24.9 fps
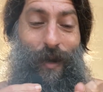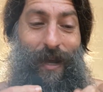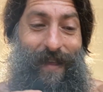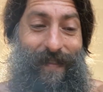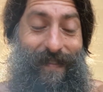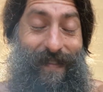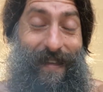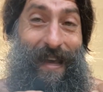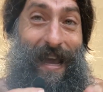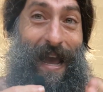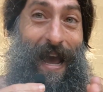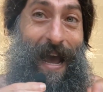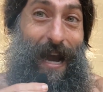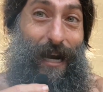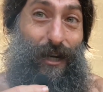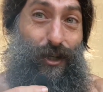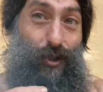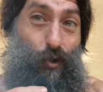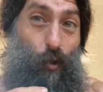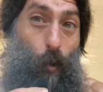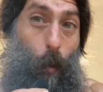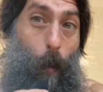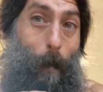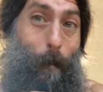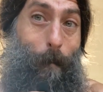in the
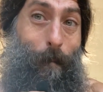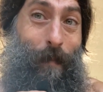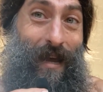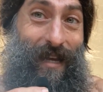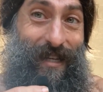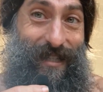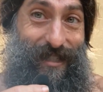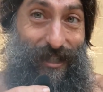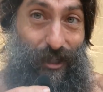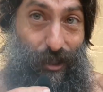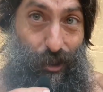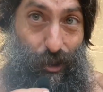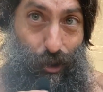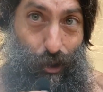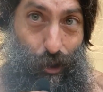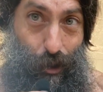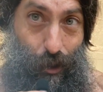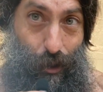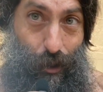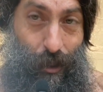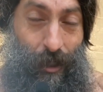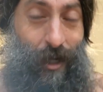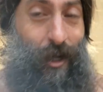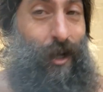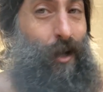actual messenger.
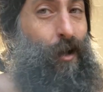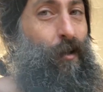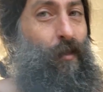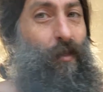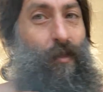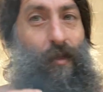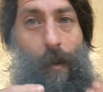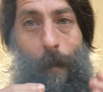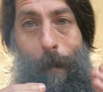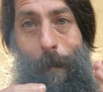The